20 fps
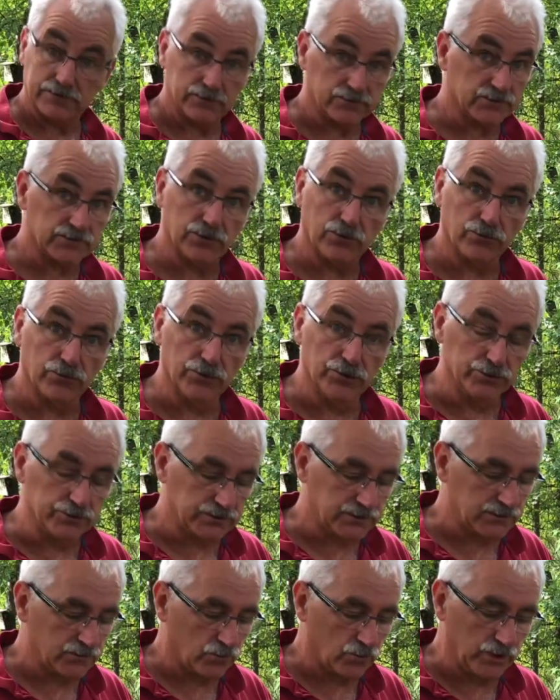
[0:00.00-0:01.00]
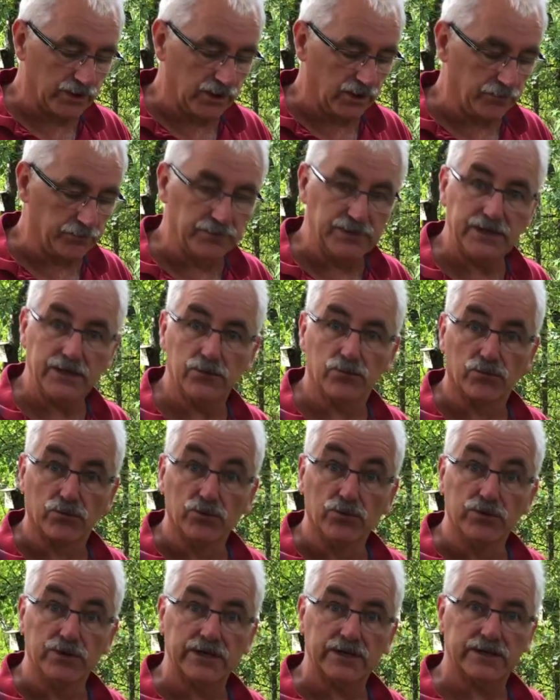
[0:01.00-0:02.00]
there's no roots, will be
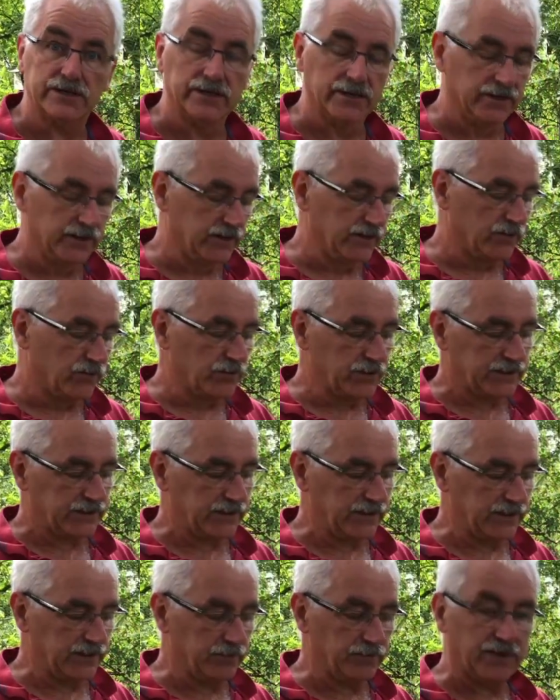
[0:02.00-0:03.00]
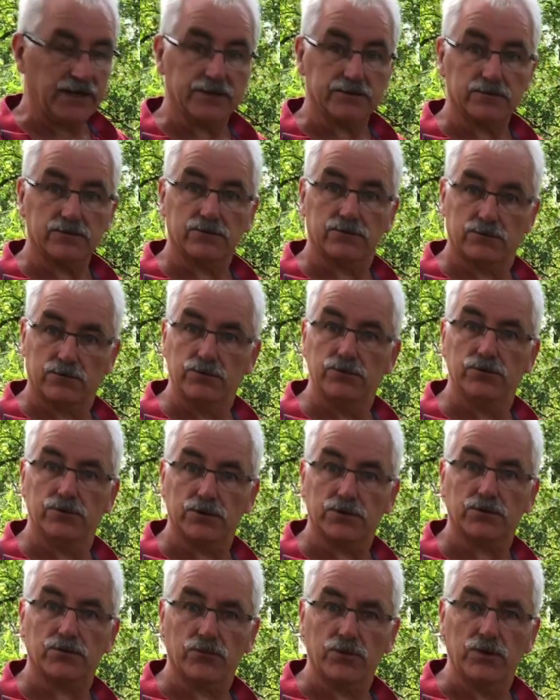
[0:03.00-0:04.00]
rooted within about two
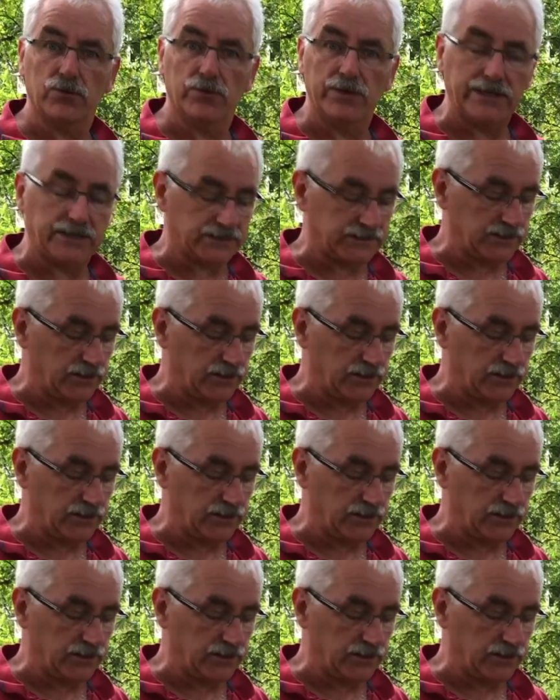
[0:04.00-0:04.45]
to three weeks.